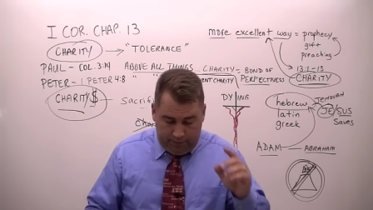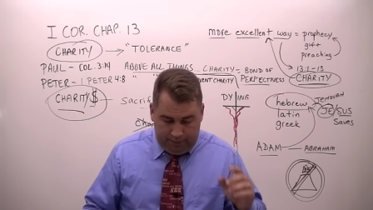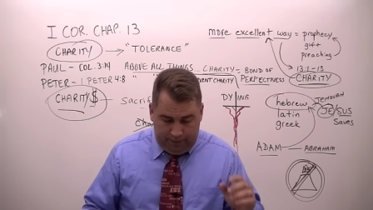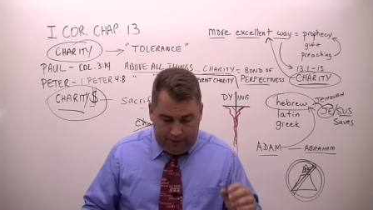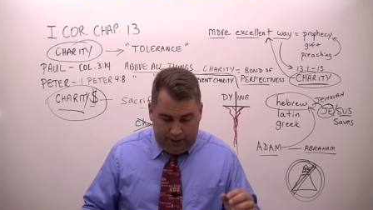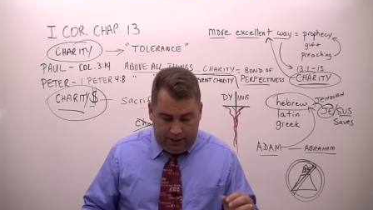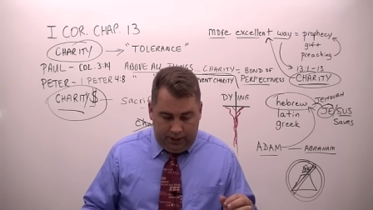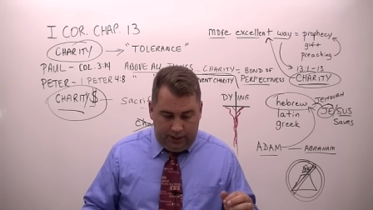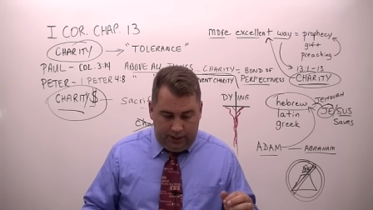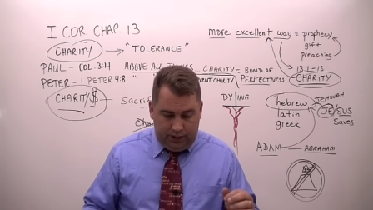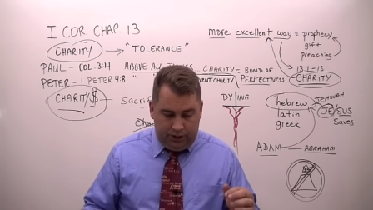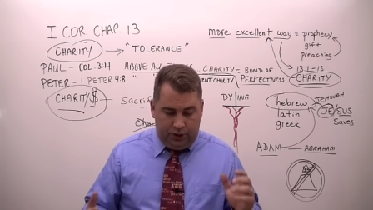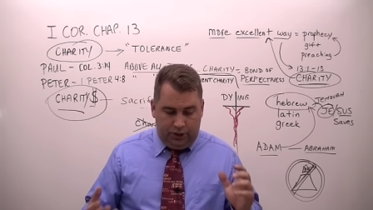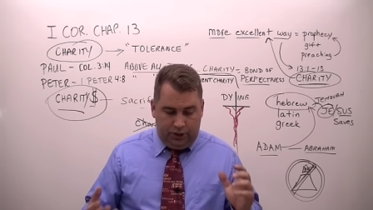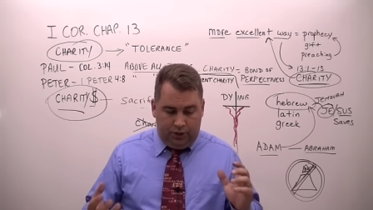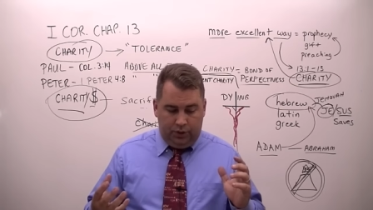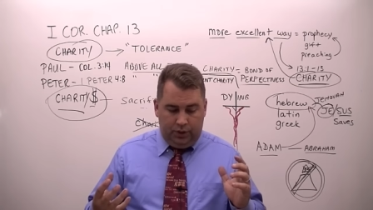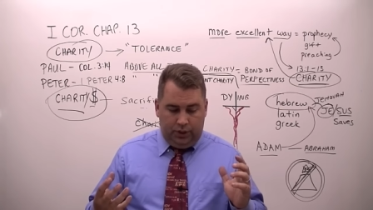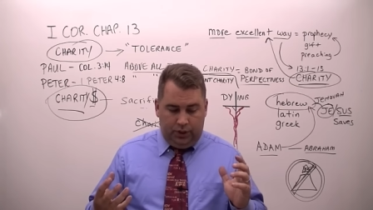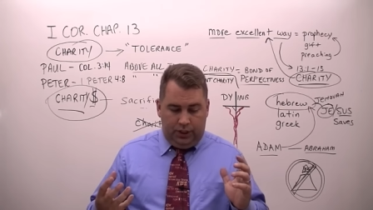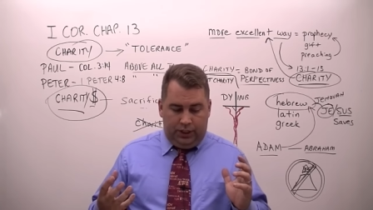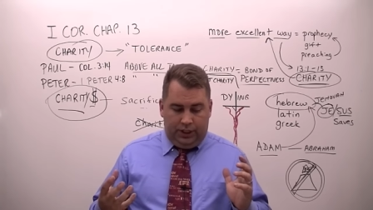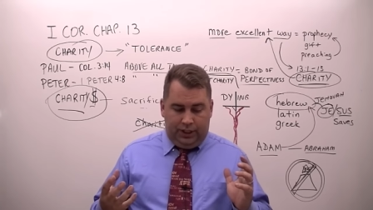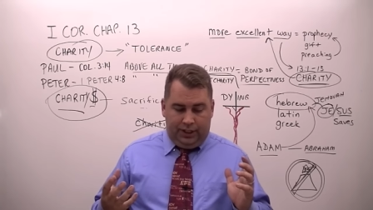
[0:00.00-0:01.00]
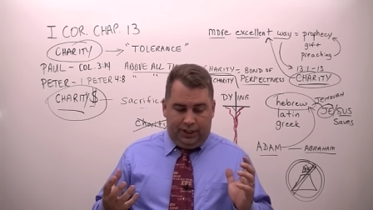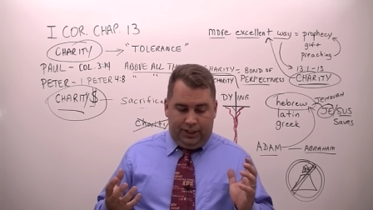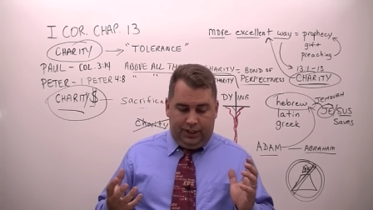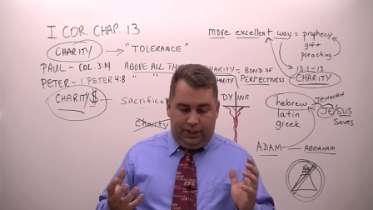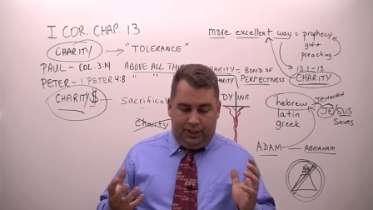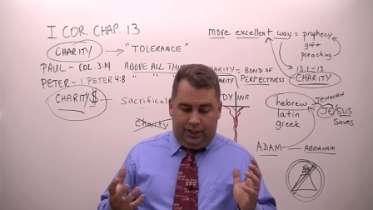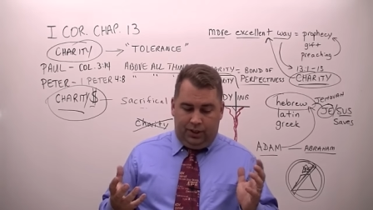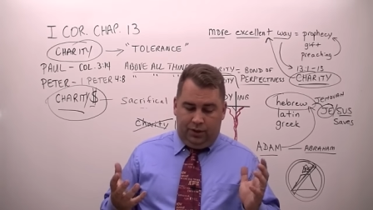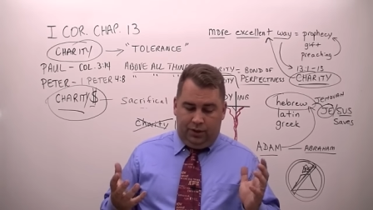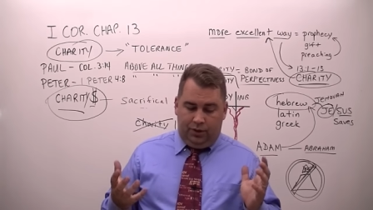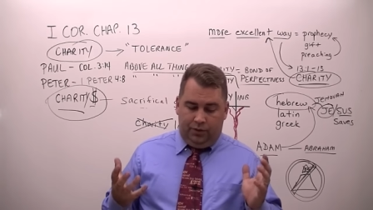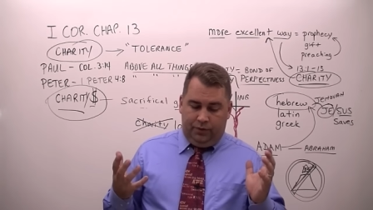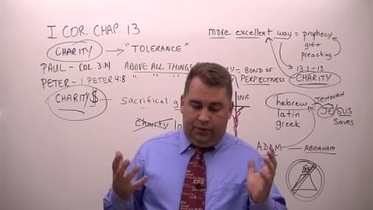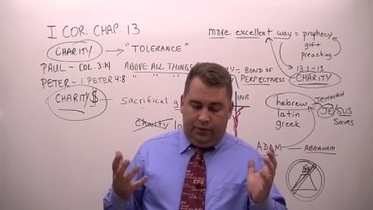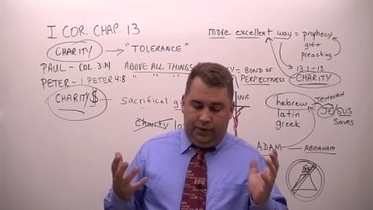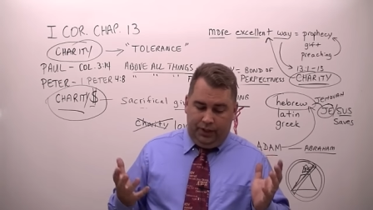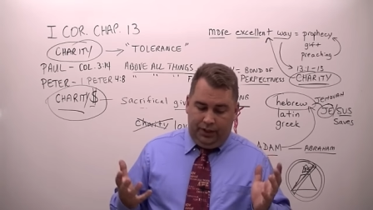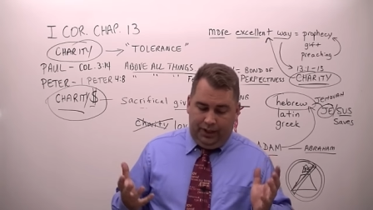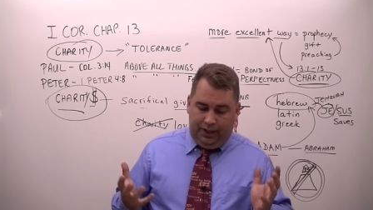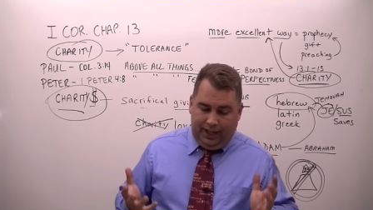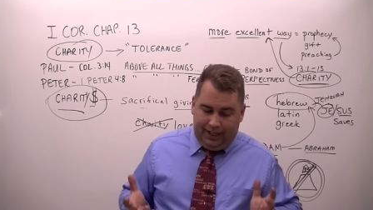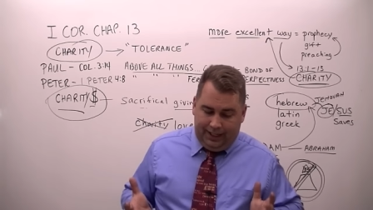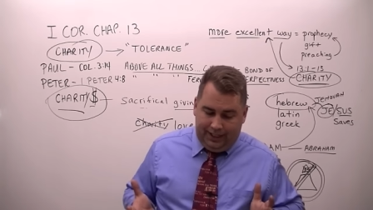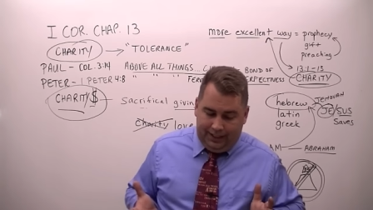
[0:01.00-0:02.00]
because you you
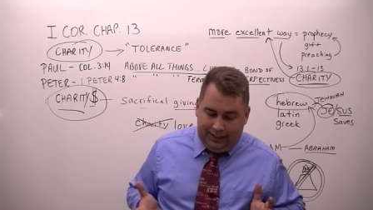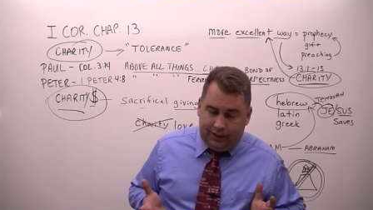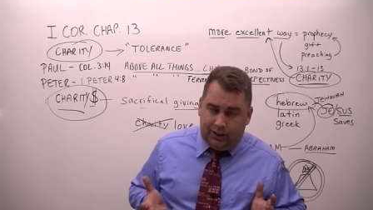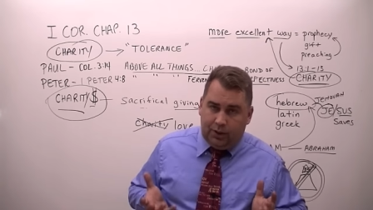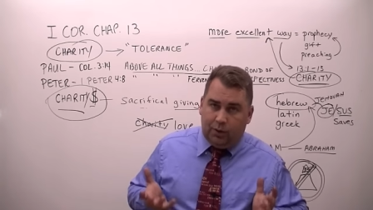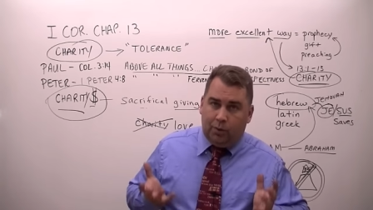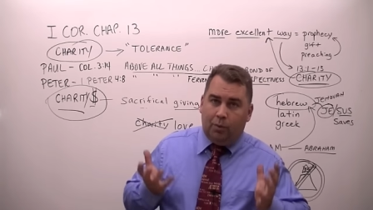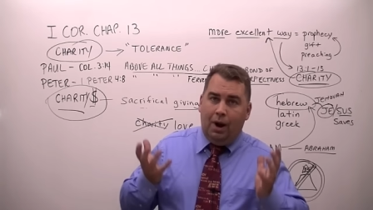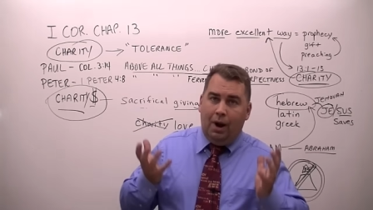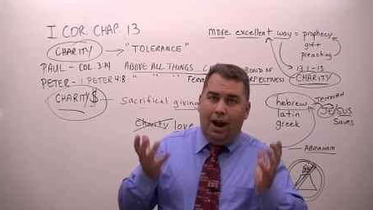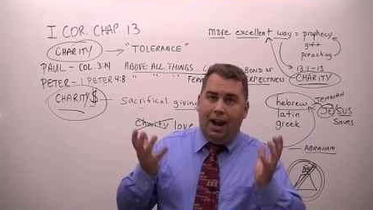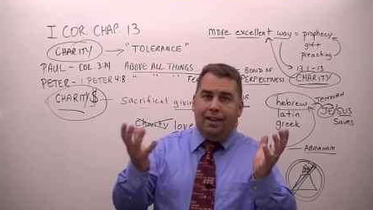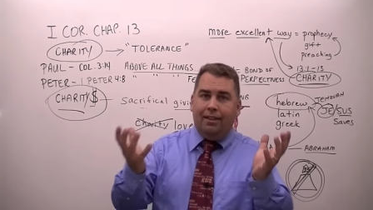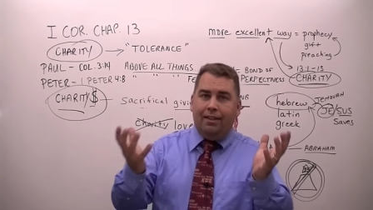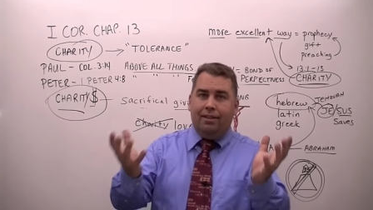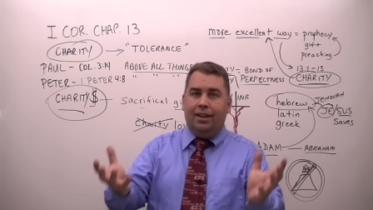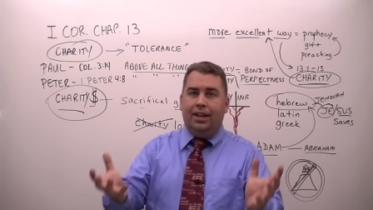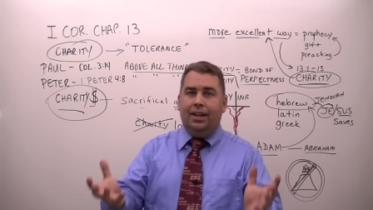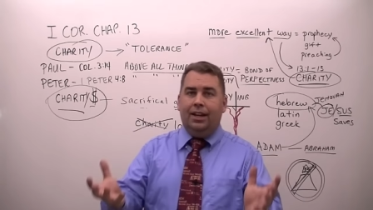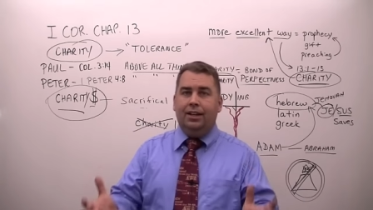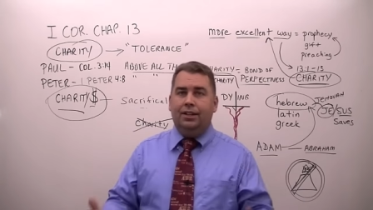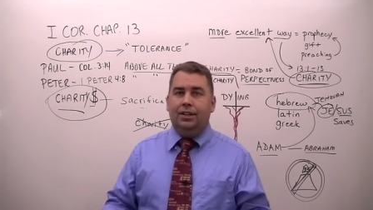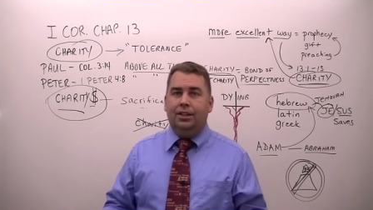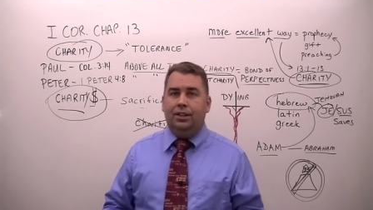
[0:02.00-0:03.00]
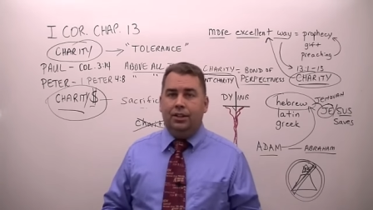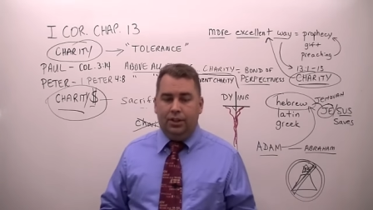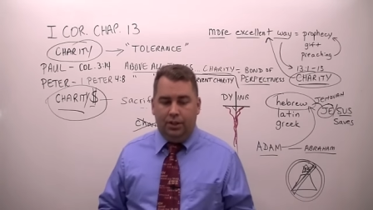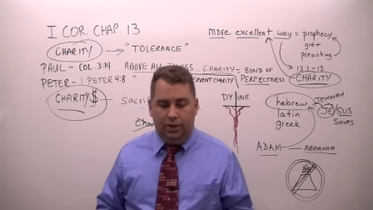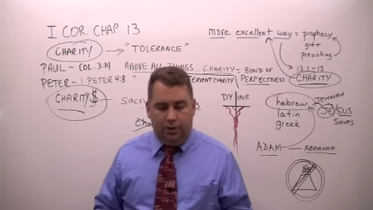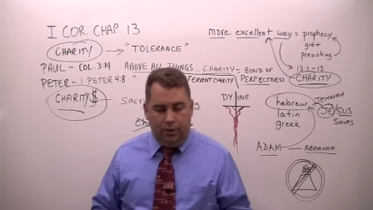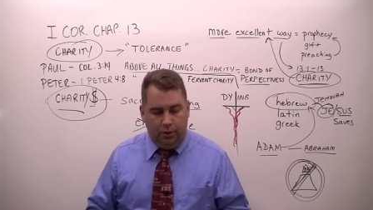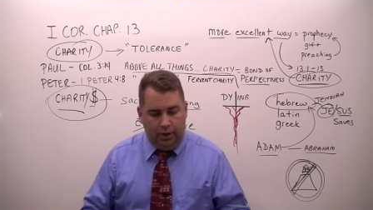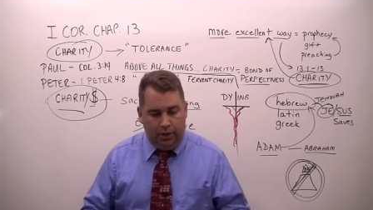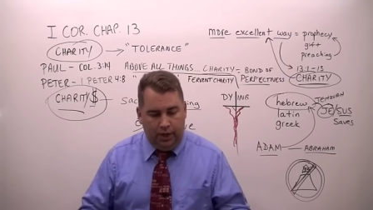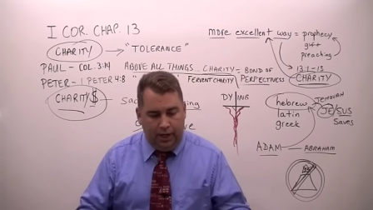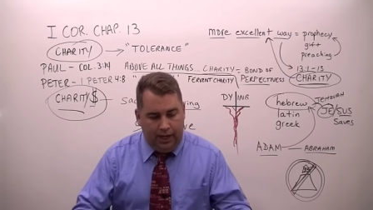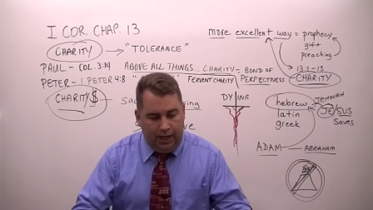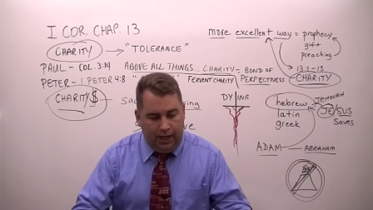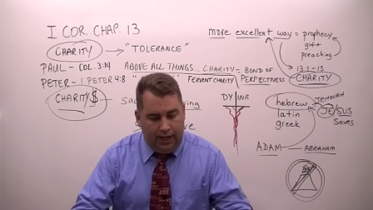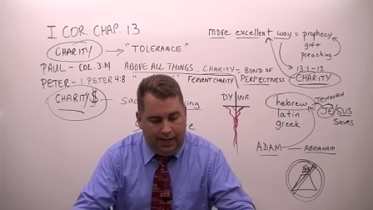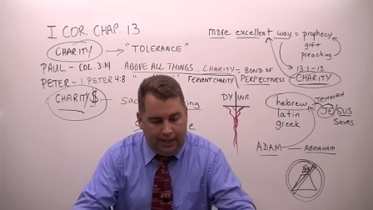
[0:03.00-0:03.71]
feel like it's the right thing to do,